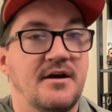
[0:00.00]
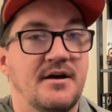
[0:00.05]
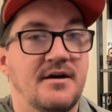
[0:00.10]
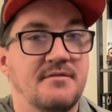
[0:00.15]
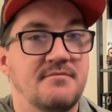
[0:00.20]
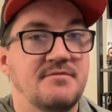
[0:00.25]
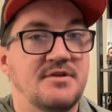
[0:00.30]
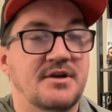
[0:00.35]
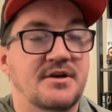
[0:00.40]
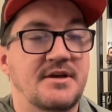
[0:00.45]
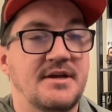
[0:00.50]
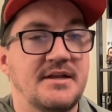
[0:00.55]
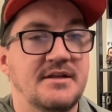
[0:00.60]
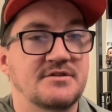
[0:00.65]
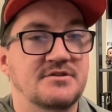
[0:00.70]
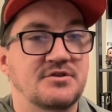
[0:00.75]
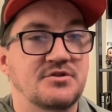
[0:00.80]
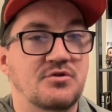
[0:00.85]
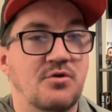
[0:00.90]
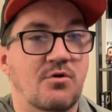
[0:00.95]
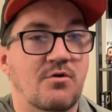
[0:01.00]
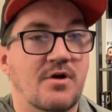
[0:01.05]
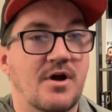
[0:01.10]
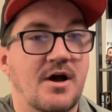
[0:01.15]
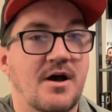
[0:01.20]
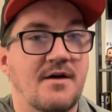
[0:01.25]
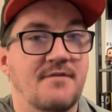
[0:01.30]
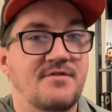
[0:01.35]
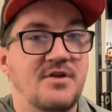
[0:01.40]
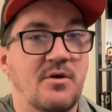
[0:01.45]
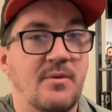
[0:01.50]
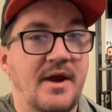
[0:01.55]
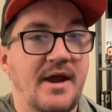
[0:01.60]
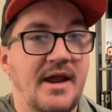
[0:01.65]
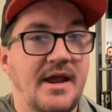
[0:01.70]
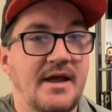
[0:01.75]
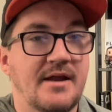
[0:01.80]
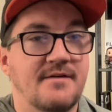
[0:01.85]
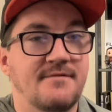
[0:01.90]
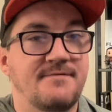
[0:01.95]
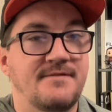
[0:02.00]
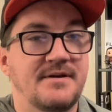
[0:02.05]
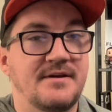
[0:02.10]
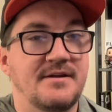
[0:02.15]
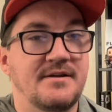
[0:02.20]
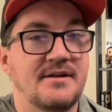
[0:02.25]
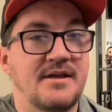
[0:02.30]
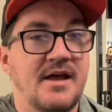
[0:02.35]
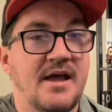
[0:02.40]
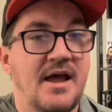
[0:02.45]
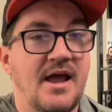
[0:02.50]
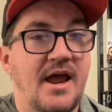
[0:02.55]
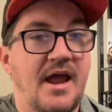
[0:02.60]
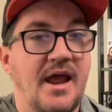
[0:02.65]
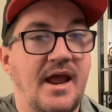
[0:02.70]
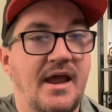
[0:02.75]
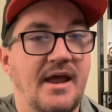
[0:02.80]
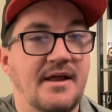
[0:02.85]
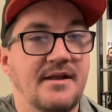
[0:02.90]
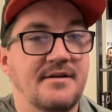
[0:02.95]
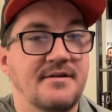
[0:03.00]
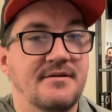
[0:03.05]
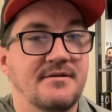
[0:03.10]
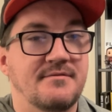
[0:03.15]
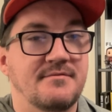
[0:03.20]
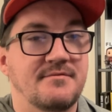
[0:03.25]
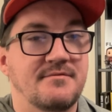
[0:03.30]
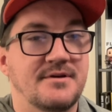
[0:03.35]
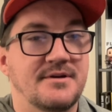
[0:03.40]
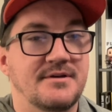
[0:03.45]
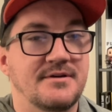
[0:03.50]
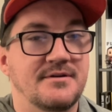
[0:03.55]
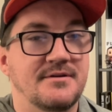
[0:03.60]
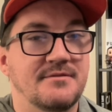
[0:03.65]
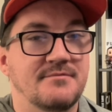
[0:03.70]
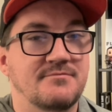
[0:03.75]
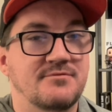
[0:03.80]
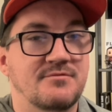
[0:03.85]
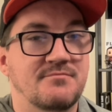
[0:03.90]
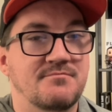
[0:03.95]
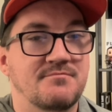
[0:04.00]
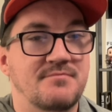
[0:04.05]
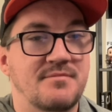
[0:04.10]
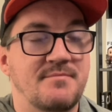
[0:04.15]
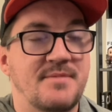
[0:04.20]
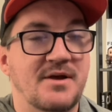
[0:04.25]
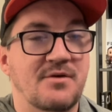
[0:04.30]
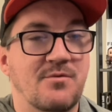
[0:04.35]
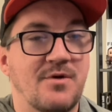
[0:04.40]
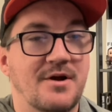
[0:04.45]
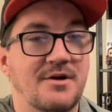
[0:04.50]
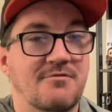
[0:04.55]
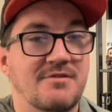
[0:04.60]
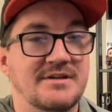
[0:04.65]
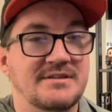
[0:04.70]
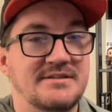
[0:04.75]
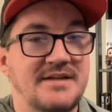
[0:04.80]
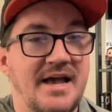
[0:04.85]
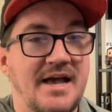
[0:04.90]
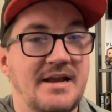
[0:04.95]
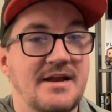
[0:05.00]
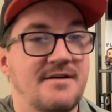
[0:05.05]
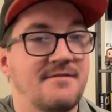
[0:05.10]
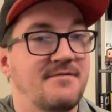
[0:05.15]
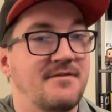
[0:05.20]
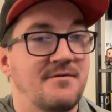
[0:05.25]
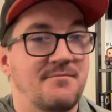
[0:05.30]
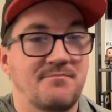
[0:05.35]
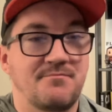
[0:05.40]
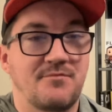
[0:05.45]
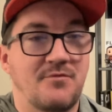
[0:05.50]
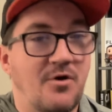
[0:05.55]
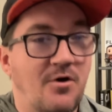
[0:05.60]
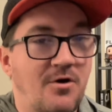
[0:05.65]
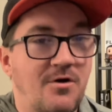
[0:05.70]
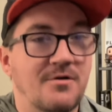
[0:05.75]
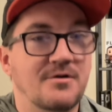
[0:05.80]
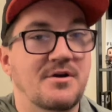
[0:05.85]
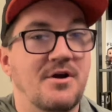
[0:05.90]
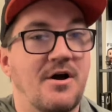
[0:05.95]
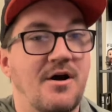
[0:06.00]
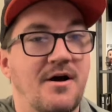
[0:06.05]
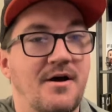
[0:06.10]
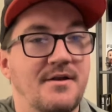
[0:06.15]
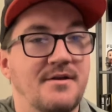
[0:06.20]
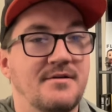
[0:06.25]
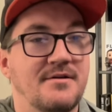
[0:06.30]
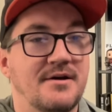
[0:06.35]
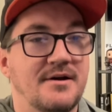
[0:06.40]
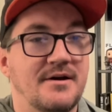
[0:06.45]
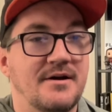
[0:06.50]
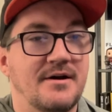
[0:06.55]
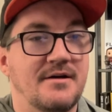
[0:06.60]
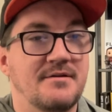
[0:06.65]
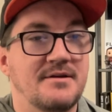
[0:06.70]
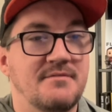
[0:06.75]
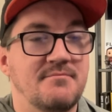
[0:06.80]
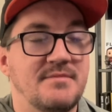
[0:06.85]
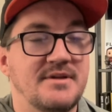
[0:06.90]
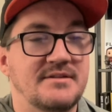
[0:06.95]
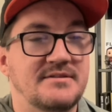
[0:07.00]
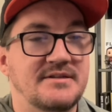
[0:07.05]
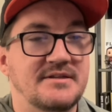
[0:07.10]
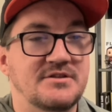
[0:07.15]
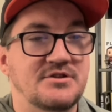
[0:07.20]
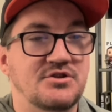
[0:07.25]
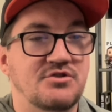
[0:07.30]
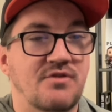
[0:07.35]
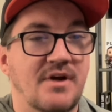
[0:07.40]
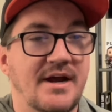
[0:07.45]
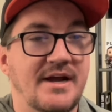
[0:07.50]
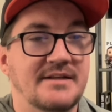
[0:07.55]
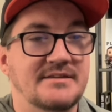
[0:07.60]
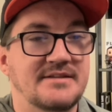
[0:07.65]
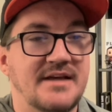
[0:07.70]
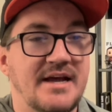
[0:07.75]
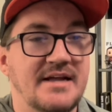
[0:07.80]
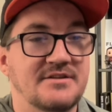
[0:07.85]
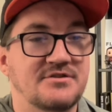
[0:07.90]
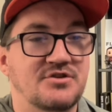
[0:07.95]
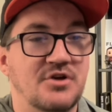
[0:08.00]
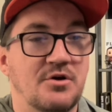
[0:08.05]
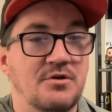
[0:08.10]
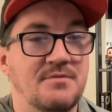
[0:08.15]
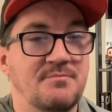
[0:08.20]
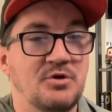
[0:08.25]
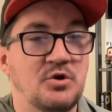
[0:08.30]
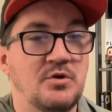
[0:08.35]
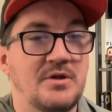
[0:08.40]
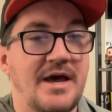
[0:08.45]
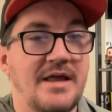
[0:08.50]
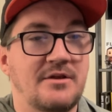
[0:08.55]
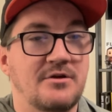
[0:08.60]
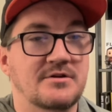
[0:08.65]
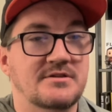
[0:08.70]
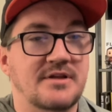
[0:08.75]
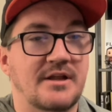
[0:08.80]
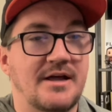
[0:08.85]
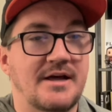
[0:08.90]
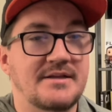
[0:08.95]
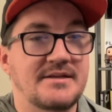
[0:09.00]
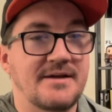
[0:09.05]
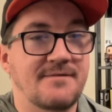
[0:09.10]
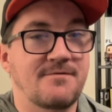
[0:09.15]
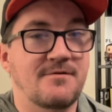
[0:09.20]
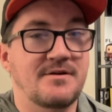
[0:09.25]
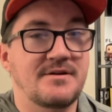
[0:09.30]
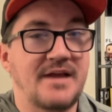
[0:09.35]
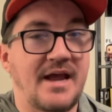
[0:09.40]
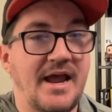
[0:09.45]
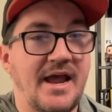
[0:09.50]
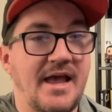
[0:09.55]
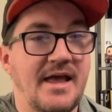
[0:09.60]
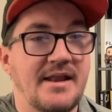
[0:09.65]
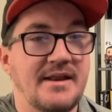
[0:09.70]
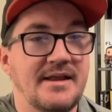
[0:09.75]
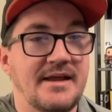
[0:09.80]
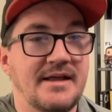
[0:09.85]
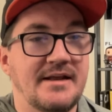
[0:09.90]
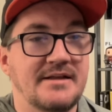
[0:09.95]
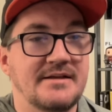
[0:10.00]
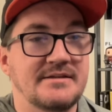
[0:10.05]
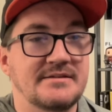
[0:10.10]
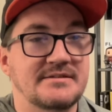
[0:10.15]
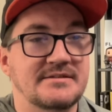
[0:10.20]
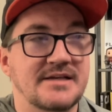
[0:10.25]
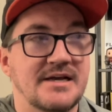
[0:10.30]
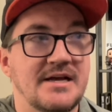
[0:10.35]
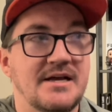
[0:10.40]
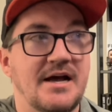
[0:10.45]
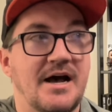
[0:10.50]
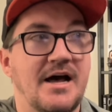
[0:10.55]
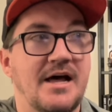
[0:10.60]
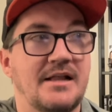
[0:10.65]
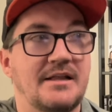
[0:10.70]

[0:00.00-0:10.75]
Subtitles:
Nikita Zadorov, Noah Hanifin, and the big one, Chris Tanev, all gone in midseason trades. And so the blue line looks a lot different, and it is a